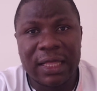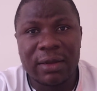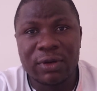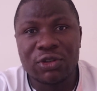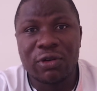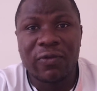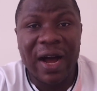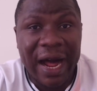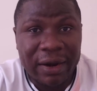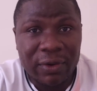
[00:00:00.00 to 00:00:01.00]
in the region of
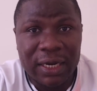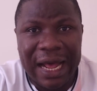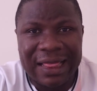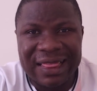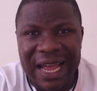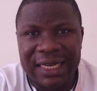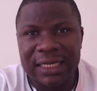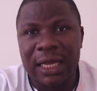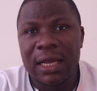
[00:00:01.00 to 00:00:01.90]
130 to